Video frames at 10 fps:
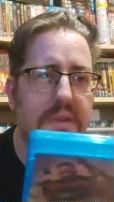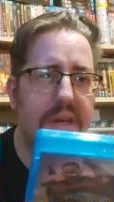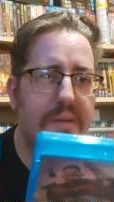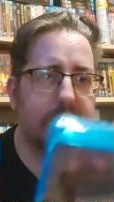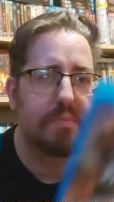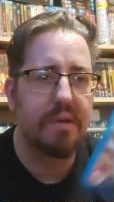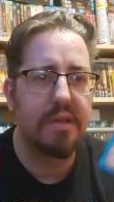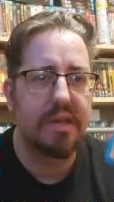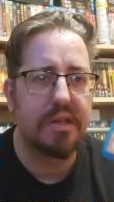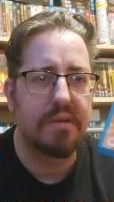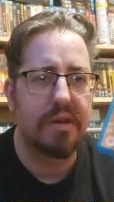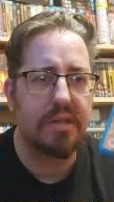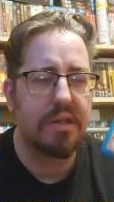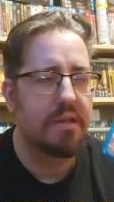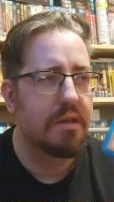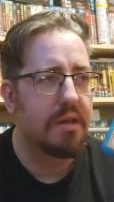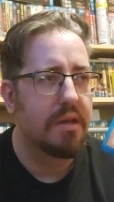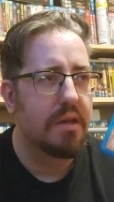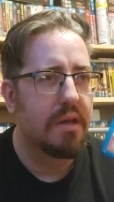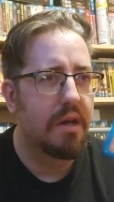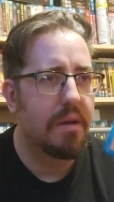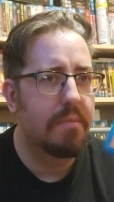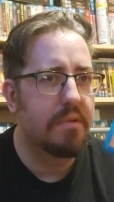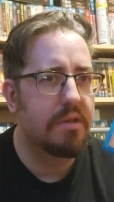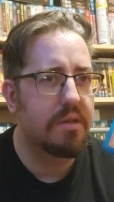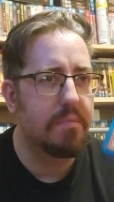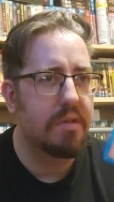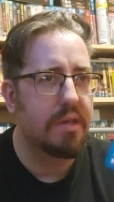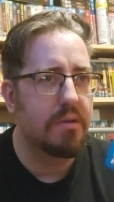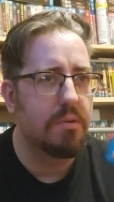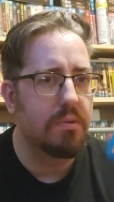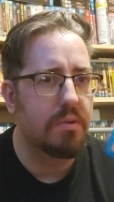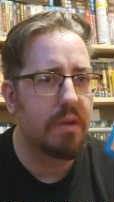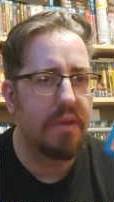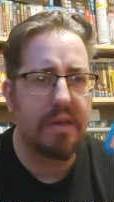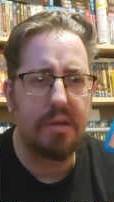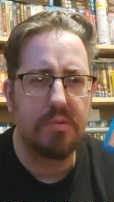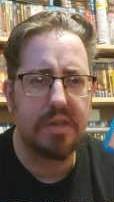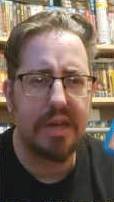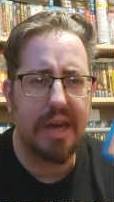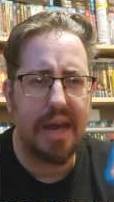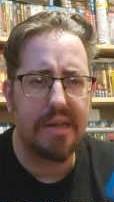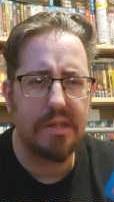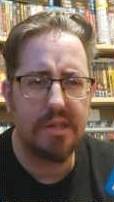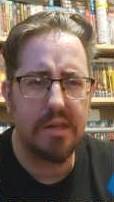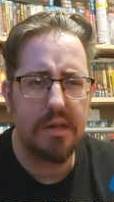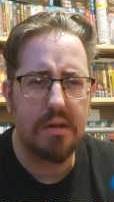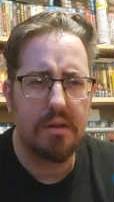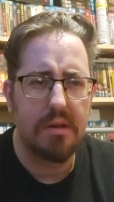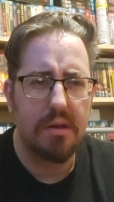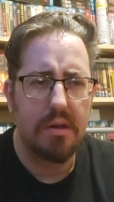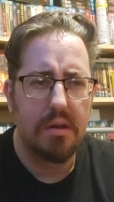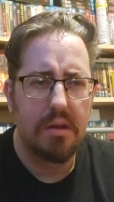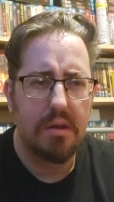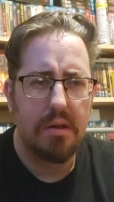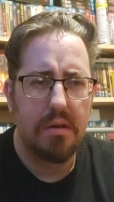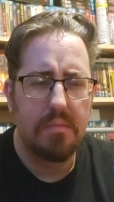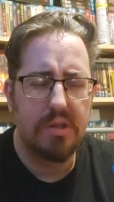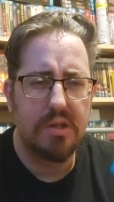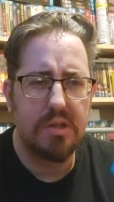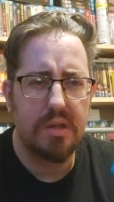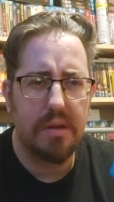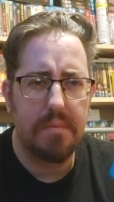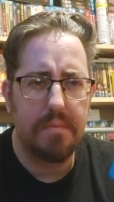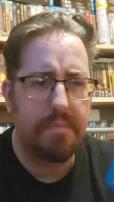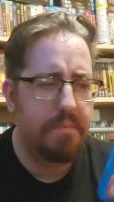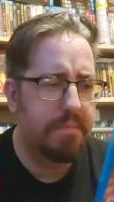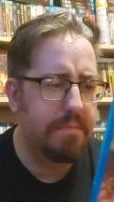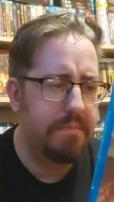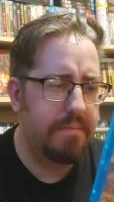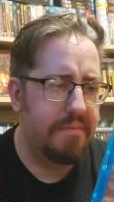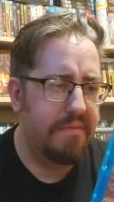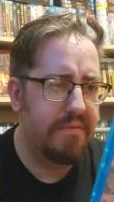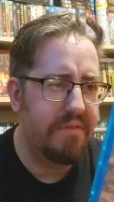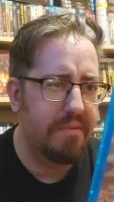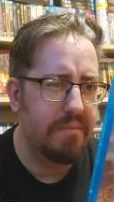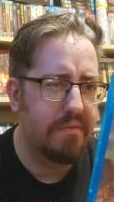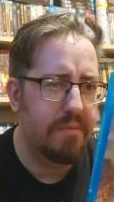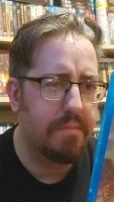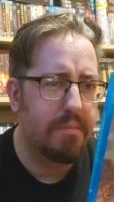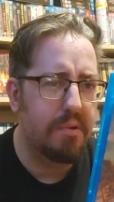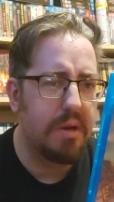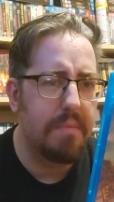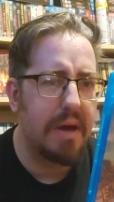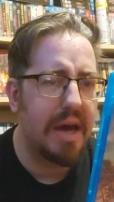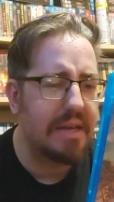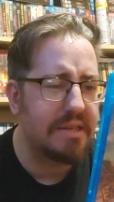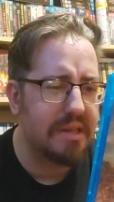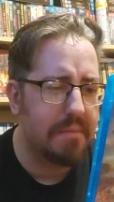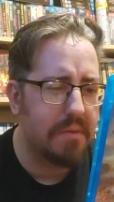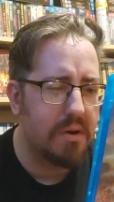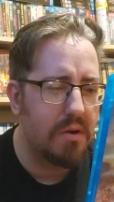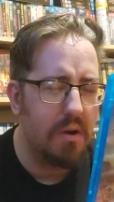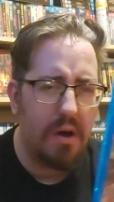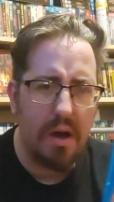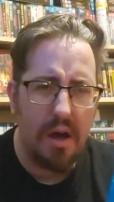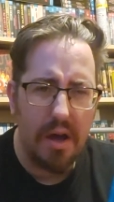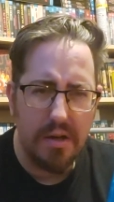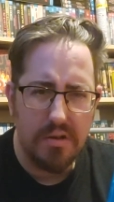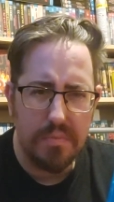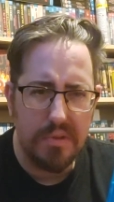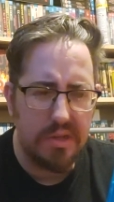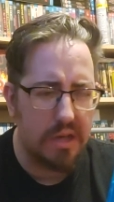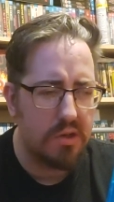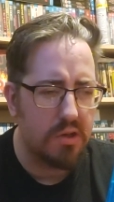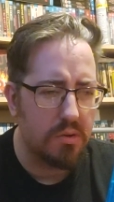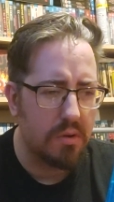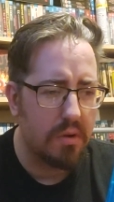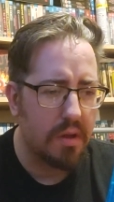names, but they directed something called, I think it was Gangster, which is a film from Budapest. I'm not 100% sure,